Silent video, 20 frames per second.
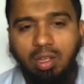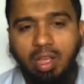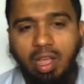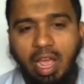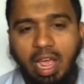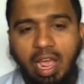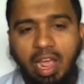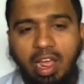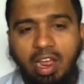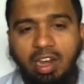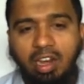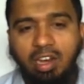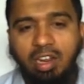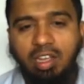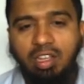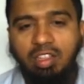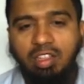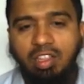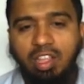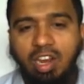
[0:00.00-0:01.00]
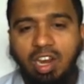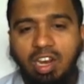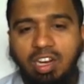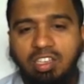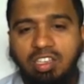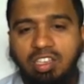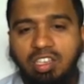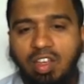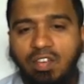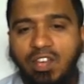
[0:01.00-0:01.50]
and there are
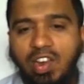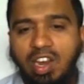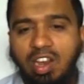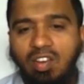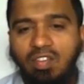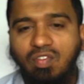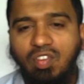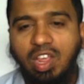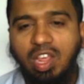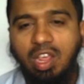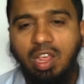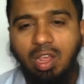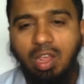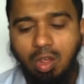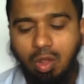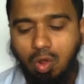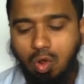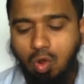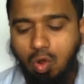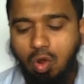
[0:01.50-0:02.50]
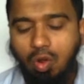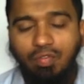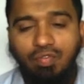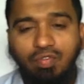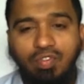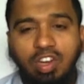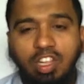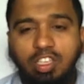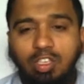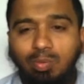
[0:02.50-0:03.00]
several ways
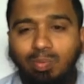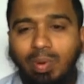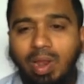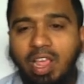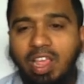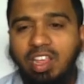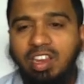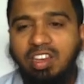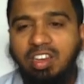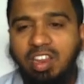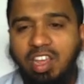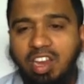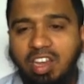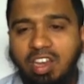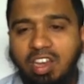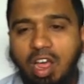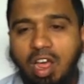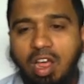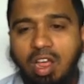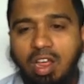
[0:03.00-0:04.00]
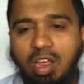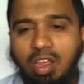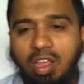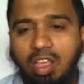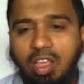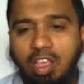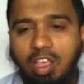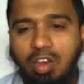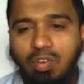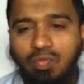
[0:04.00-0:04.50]
of displaying data
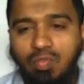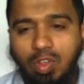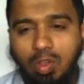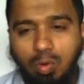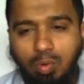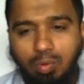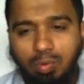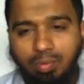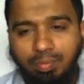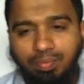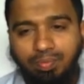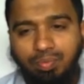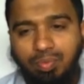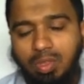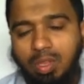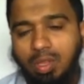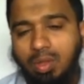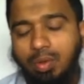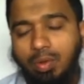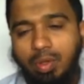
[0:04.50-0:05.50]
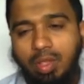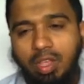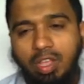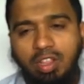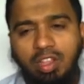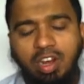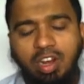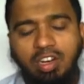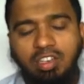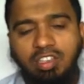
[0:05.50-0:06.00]
in view. Okay,
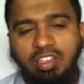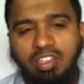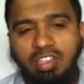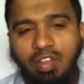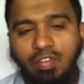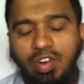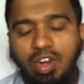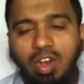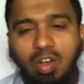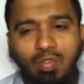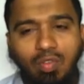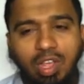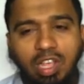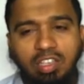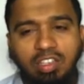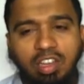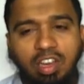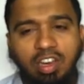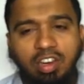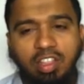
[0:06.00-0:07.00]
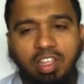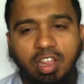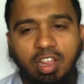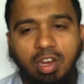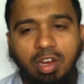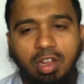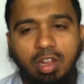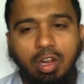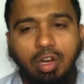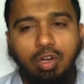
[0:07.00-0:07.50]
there are several ways are there
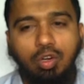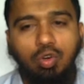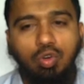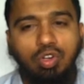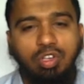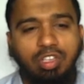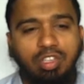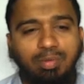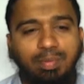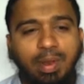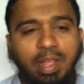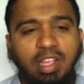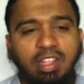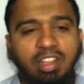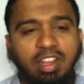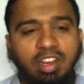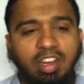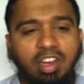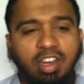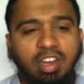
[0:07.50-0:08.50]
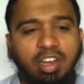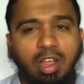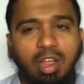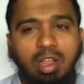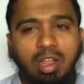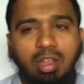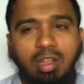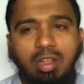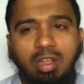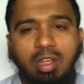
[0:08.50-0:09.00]
to displaying the data,